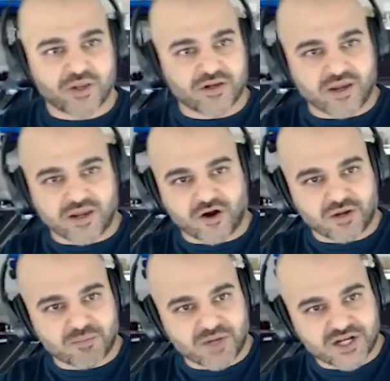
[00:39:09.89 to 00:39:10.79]
and
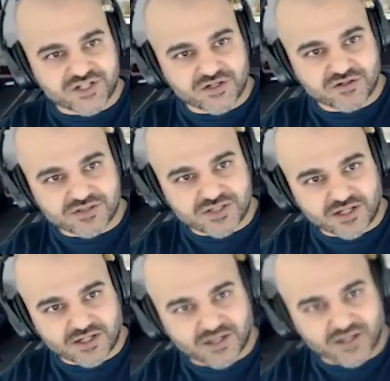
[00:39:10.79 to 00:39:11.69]
automation
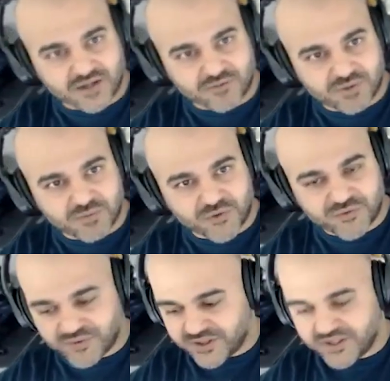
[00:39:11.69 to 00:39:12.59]
using
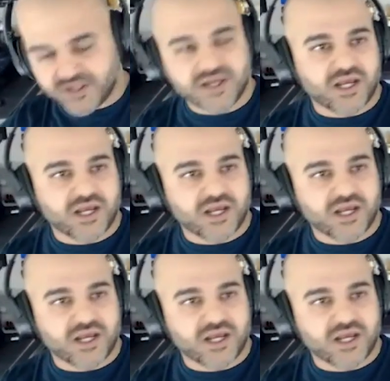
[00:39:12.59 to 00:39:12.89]
Rimo3.